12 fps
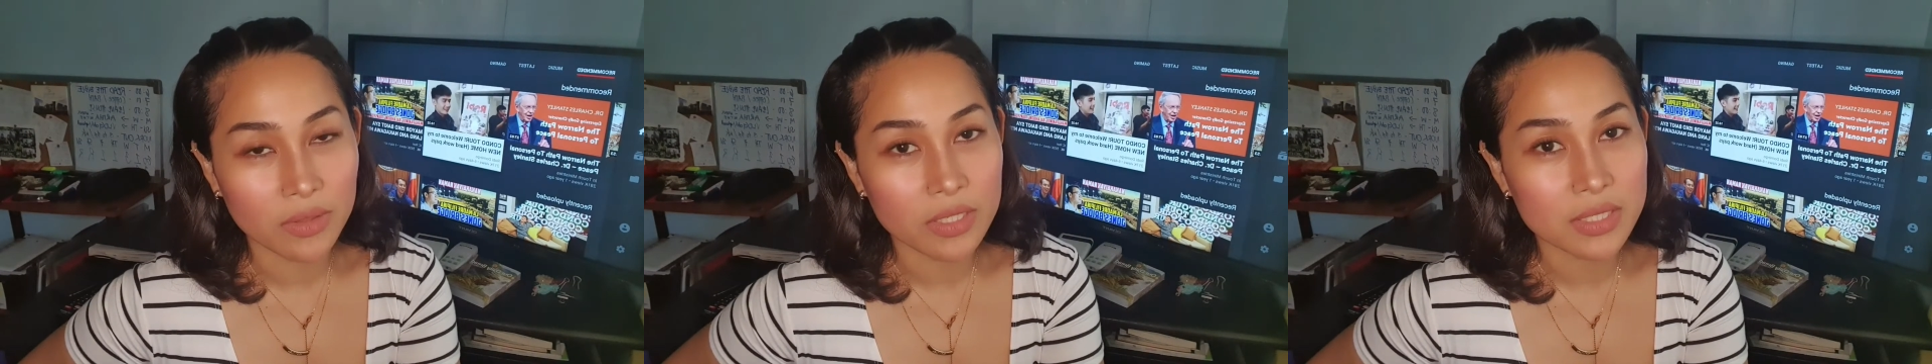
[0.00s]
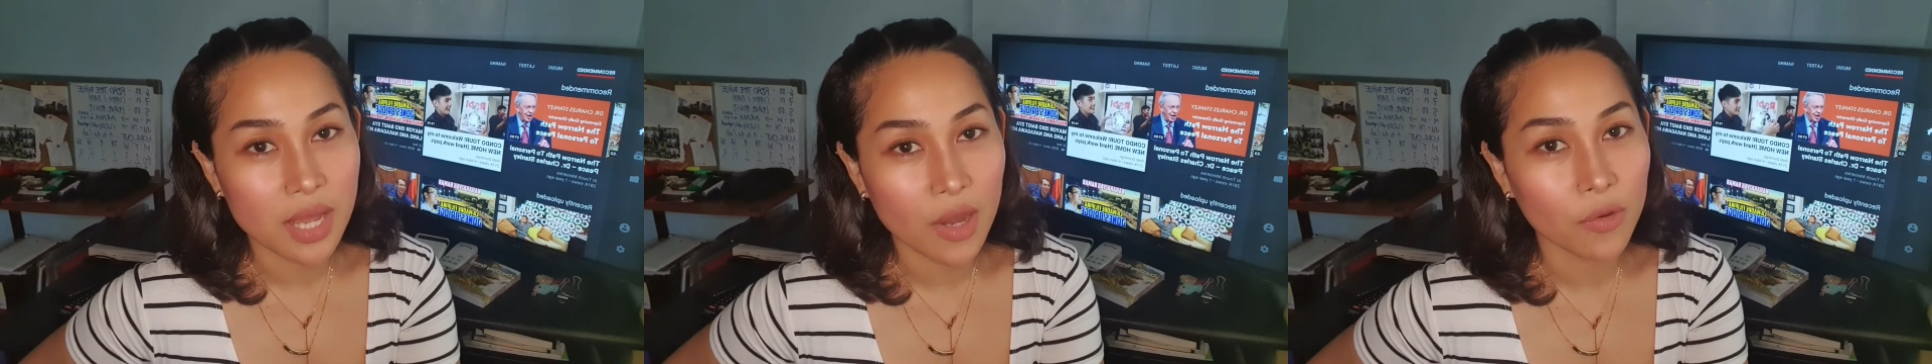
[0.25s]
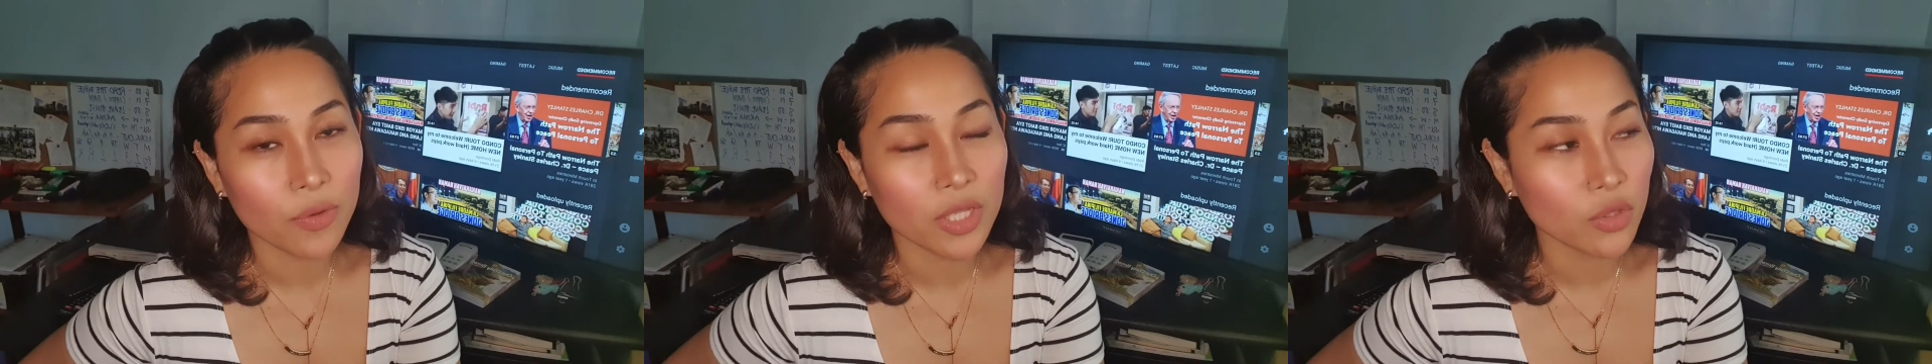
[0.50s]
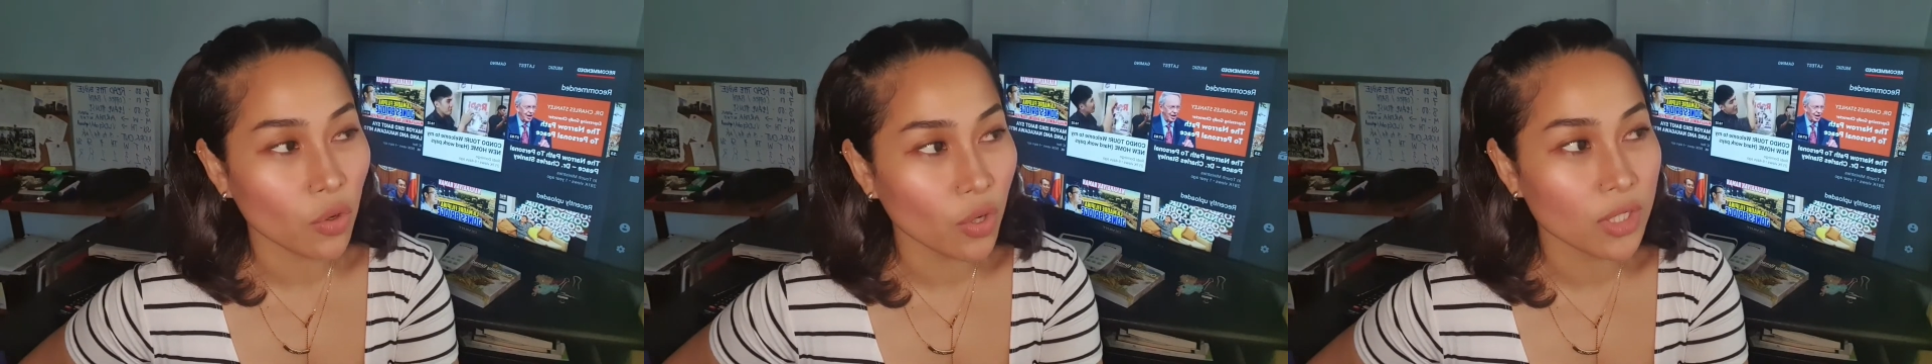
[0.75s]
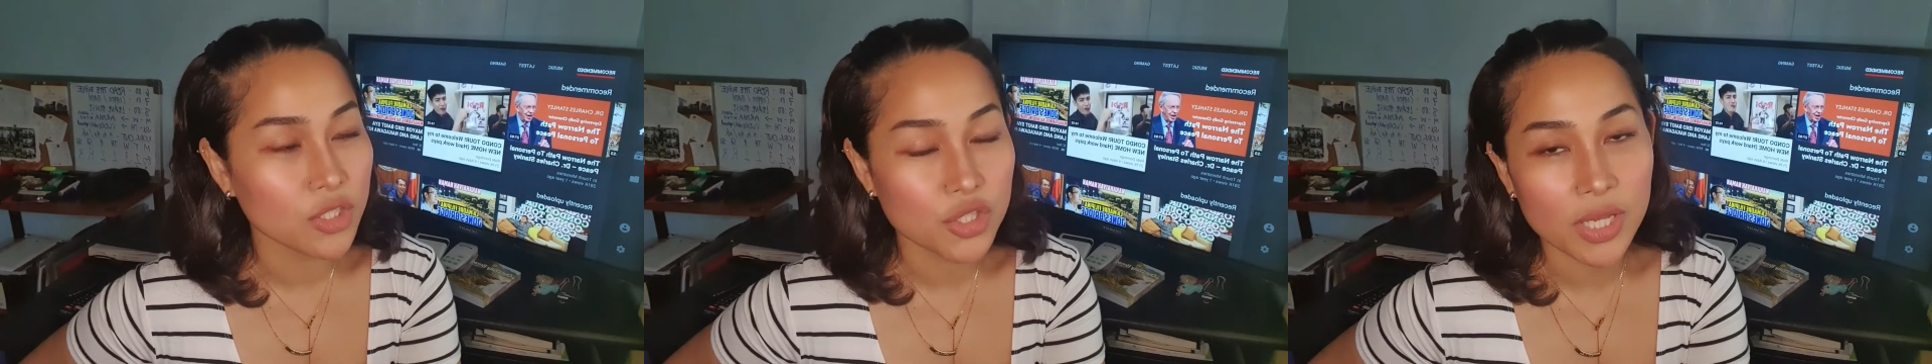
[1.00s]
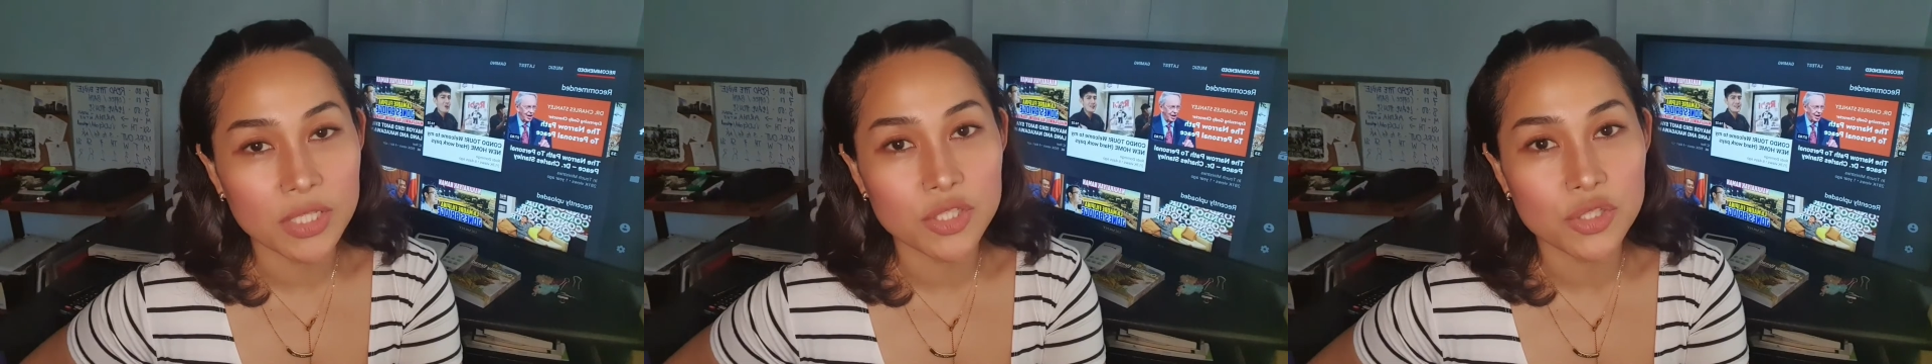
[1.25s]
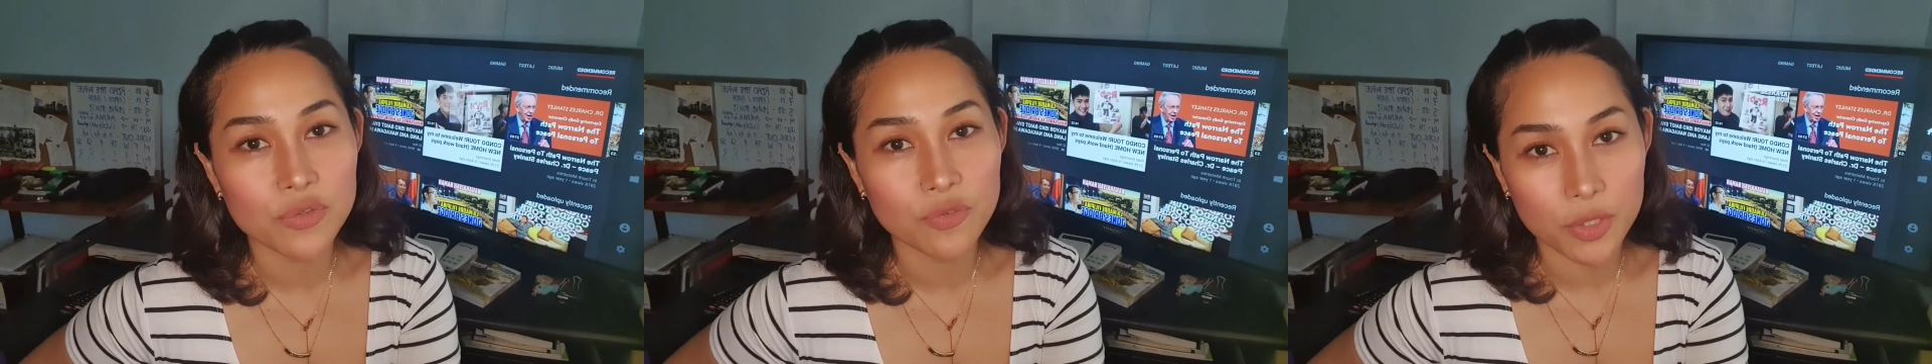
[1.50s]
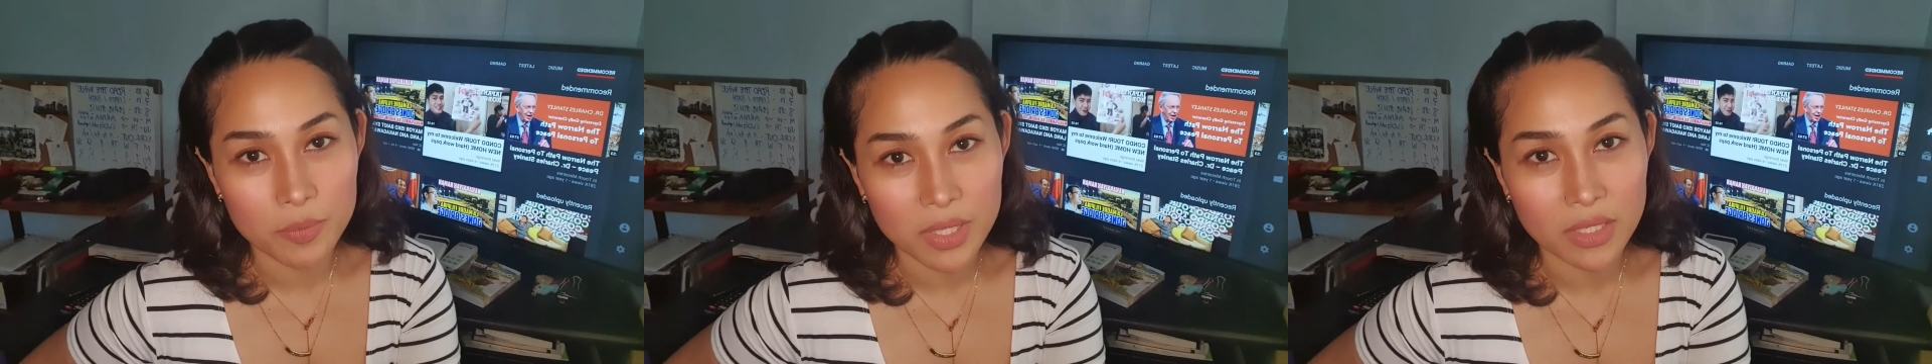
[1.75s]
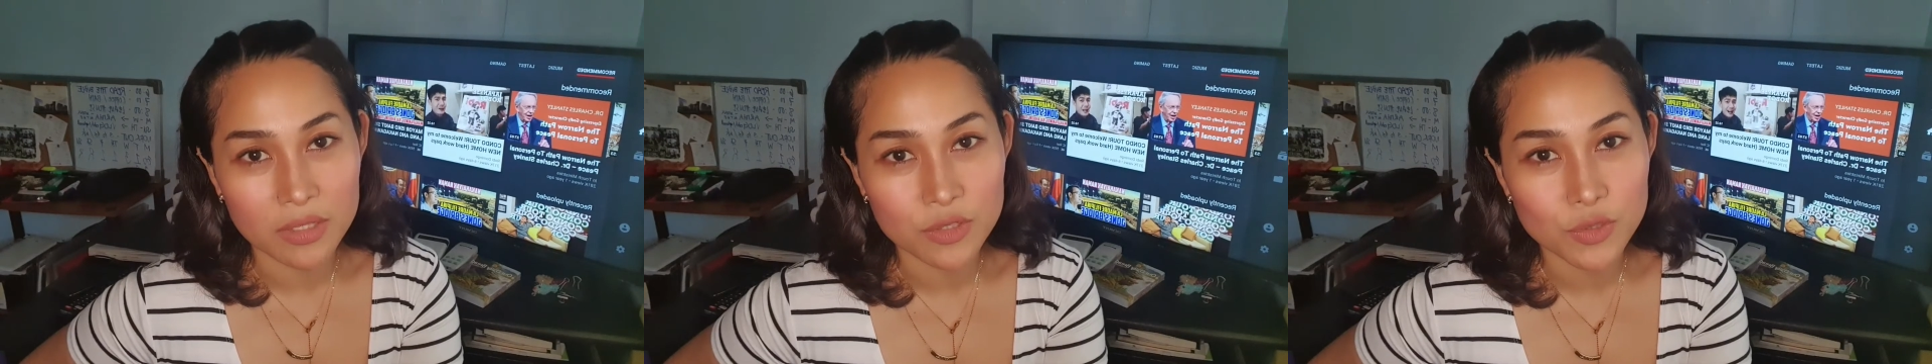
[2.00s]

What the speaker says: that's how it all changed for me.